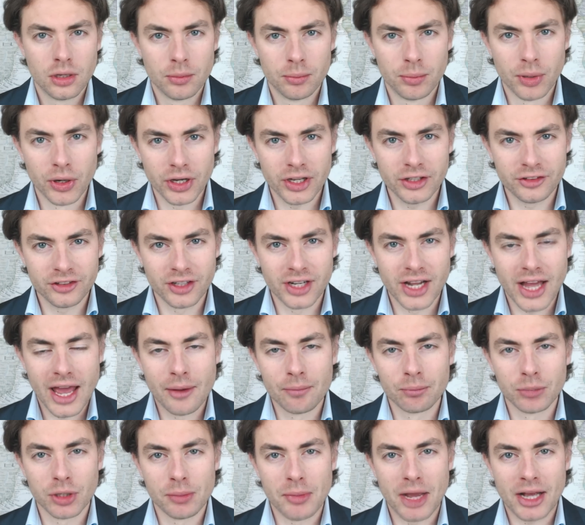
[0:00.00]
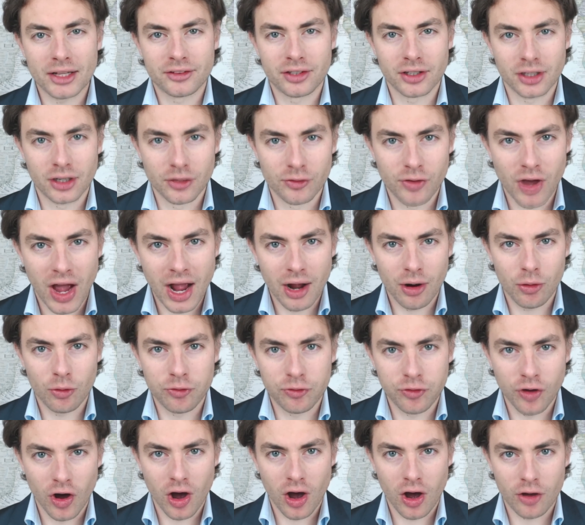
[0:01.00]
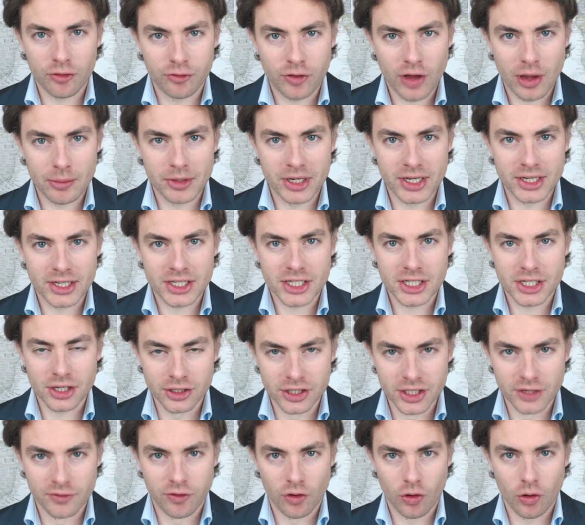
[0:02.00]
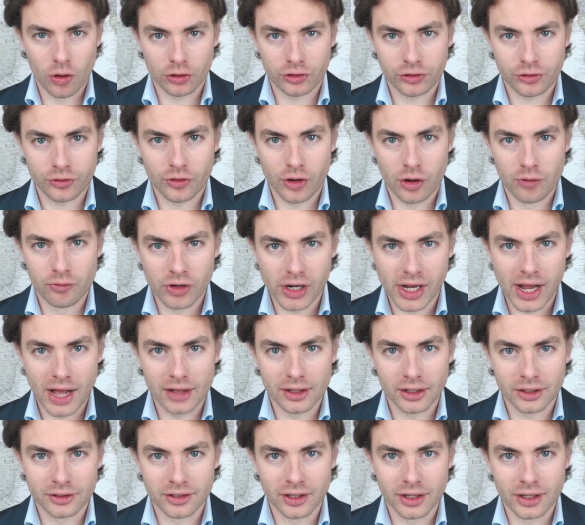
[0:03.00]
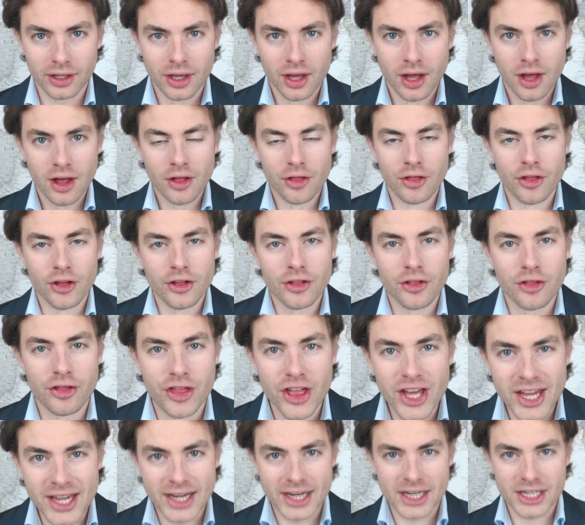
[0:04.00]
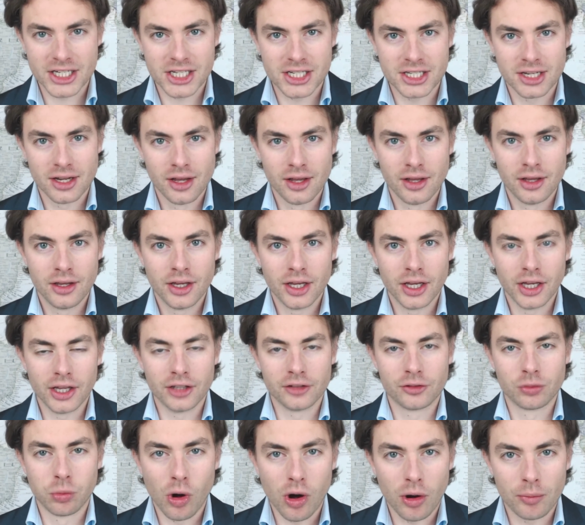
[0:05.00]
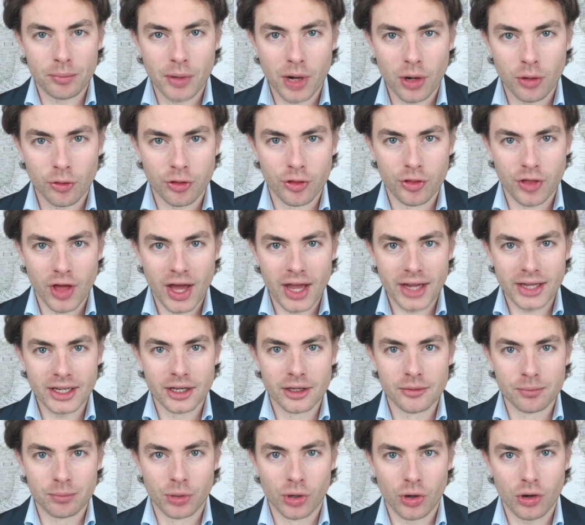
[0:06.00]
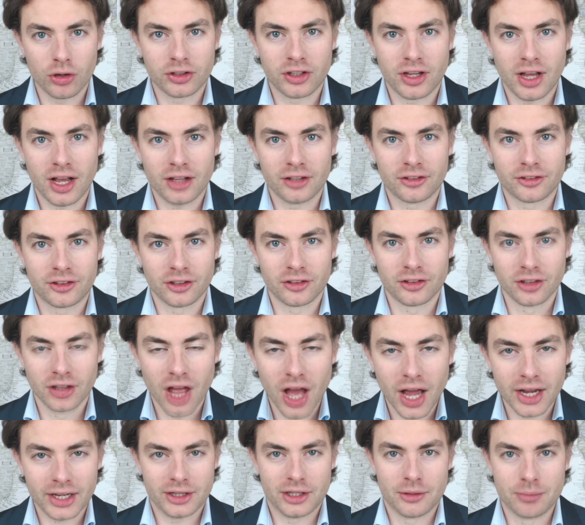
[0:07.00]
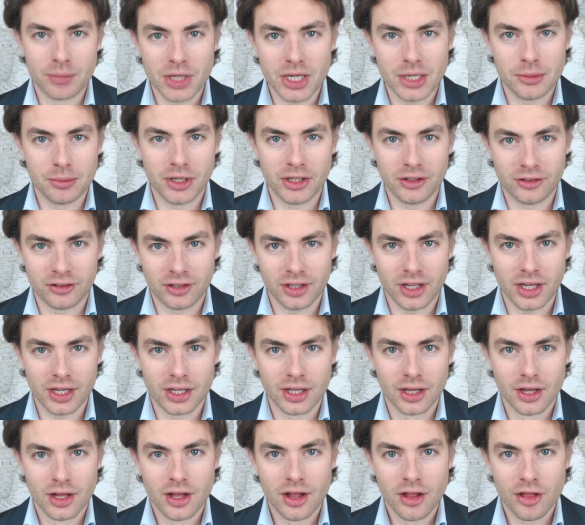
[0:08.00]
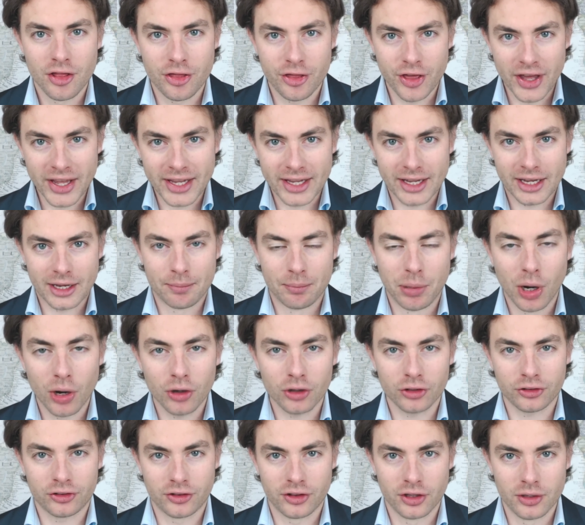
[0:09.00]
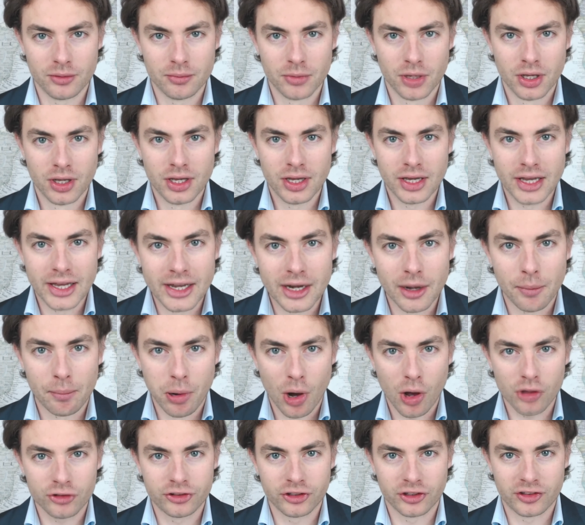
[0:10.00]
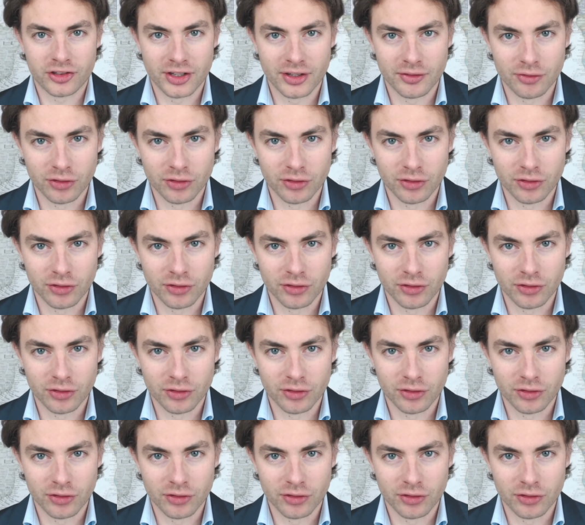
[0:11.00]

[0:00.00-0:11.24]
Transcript: But isn't it emblematic of how far feminists are divorced from reality? That this is what both they and broadcasters like the BBC think puts them in a positive